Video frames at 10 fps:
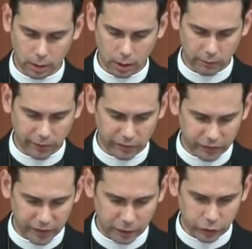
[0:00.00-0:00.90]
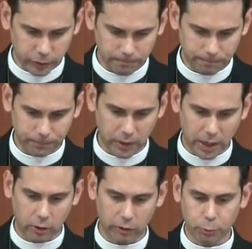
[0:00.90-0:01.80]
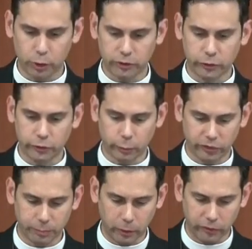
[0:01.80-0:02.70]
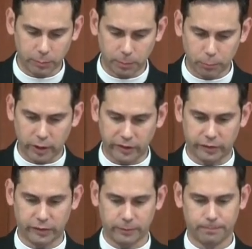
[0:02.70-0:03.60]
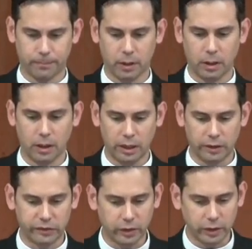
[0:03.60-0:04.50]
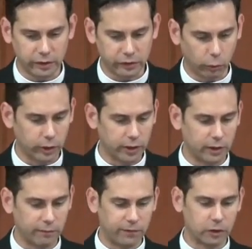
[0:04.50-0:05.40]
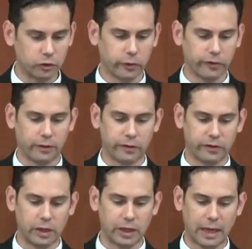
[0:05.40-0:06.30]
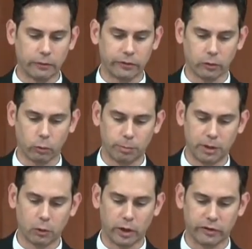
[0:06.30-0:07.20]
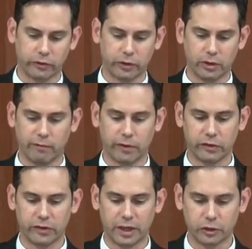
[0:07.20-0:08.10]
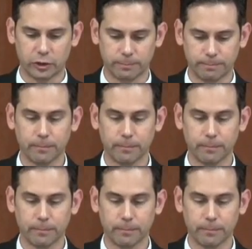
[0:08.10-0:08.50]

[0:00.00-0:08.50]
In a visitation, not all the parishioners were supposed to be present. In cities, only the officials and the city council would be questioned in the visitation.